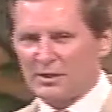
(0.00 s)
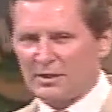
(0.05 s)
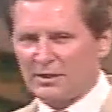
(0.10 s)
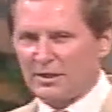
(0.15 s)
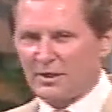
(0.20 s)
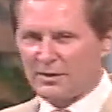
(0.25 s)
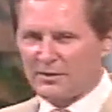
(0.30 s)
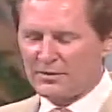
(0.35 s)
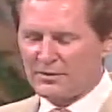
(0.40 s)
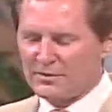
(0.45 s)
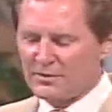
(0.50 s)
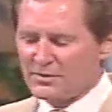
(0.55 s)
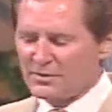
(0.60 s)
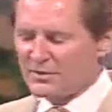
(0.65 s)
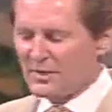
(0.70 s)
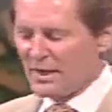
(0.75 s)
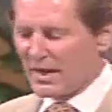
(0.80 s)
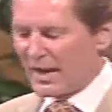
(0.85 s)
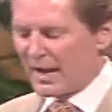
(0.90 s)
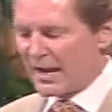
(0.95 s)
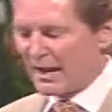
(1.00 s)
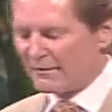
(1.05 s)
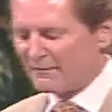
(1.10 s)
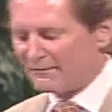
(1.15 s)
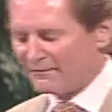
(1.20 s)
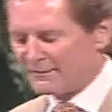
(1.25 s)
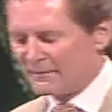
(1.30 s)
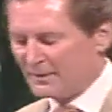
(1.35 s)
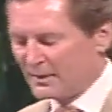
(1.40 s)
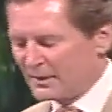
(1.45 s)
near the rejection that
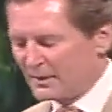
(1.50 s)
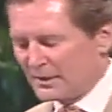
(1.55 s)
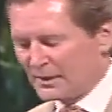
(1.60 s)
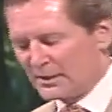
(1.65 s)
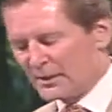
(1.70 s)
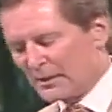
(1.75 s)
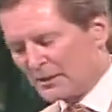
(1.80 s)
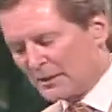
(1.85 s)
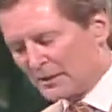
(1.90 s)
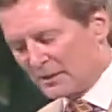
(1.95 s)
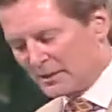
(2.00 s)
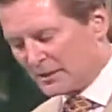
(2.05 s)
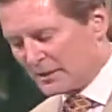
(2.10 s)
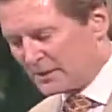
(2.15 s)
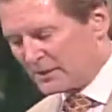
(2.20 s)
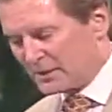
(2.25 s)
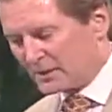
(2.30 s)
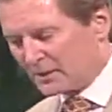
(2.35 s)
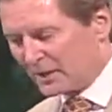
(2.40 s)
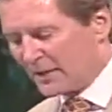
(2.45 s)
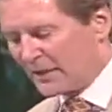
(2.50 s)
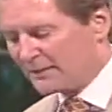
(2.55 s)
others have